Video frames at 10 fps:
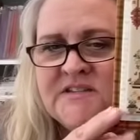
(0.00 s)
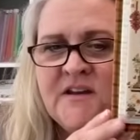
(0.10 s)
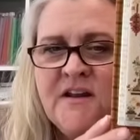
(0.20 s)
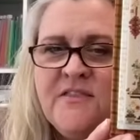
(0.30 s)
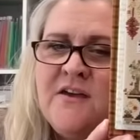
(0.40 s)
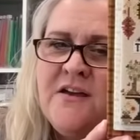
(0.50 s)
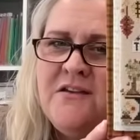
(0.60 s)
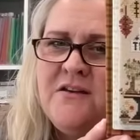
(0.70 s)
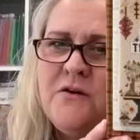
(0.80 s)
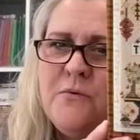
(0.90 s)
And I thought,
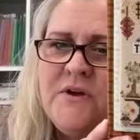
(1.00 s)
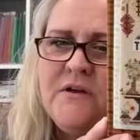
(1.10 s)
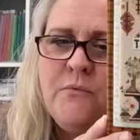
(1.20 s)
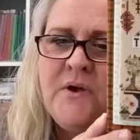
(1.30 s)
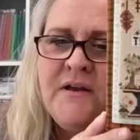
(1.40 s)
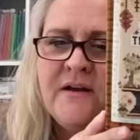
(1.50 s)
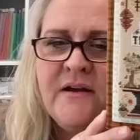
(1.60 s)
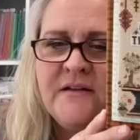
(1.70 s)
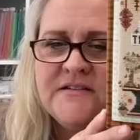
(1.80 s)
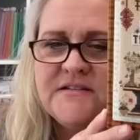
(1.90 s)
you know what, why
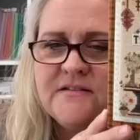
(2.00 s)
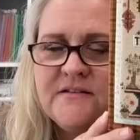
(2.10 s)
not?